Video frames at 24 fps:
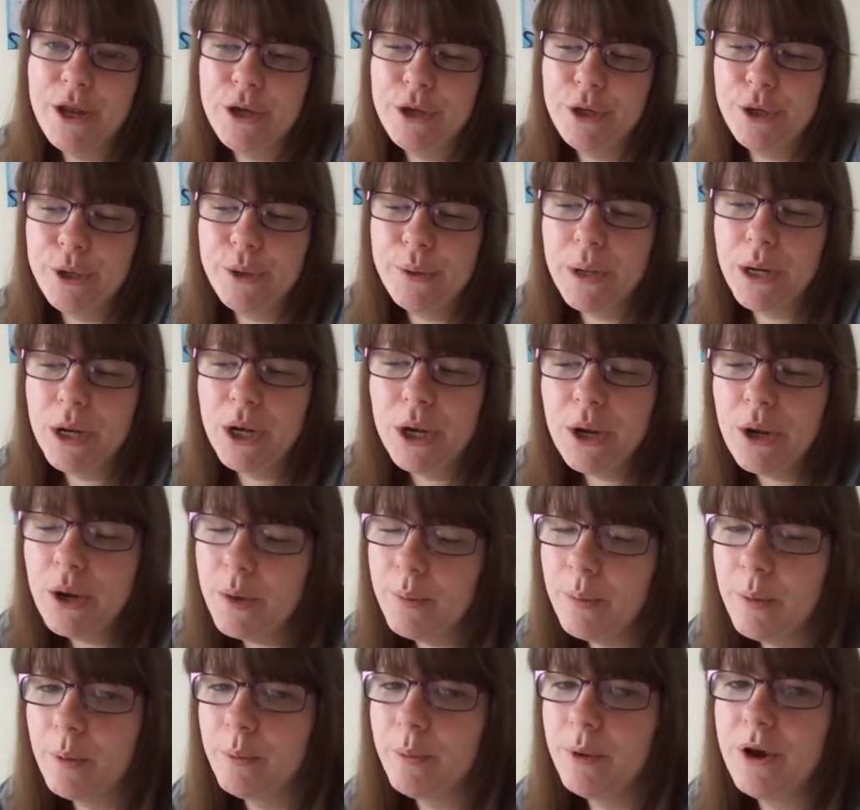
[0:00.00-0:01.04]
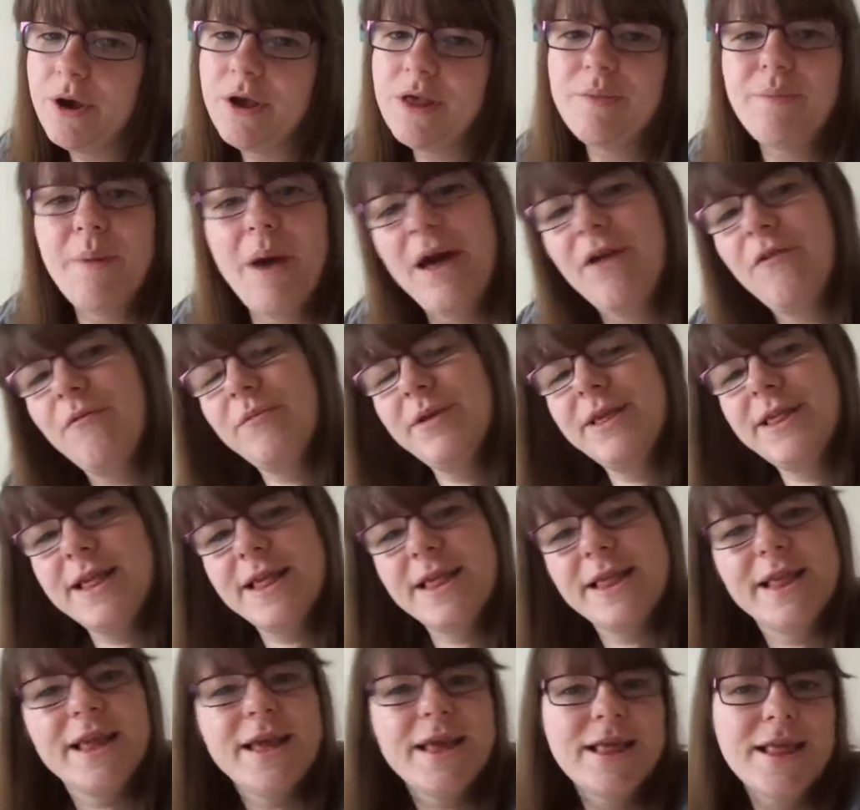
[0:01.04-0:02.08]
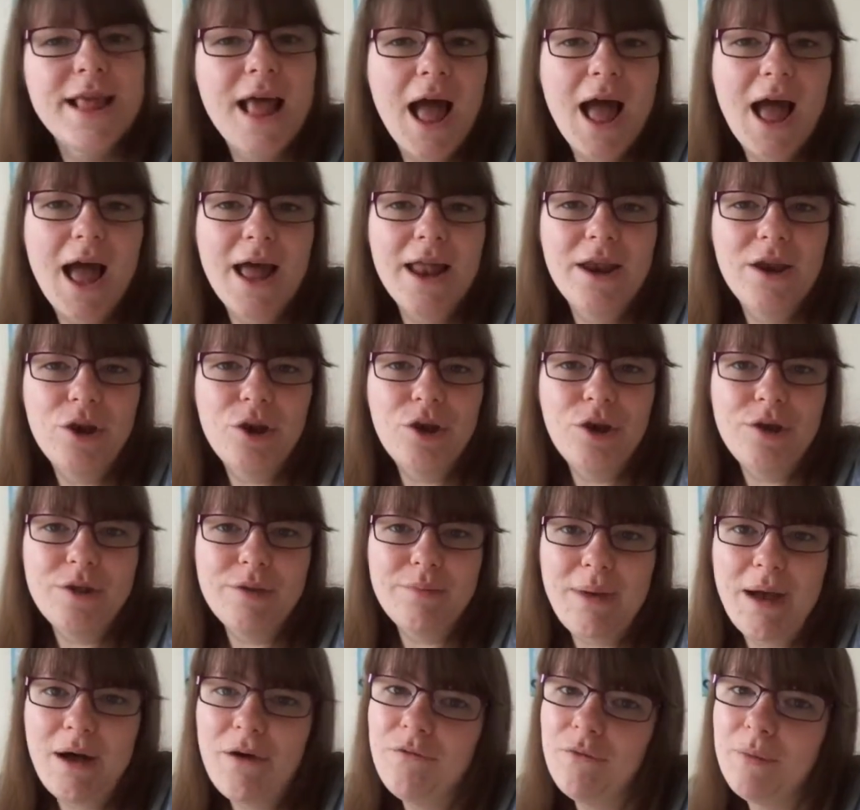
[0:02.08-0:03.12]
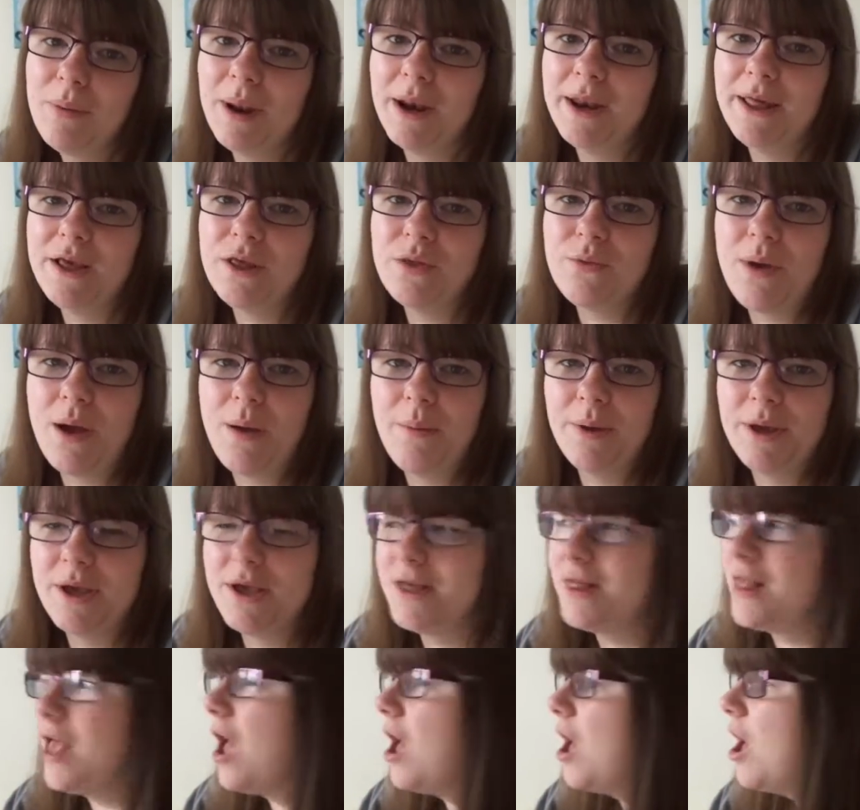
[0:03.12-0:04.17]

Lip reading: do a load of blog posts, pack my sisters and do some outfit planning as well, because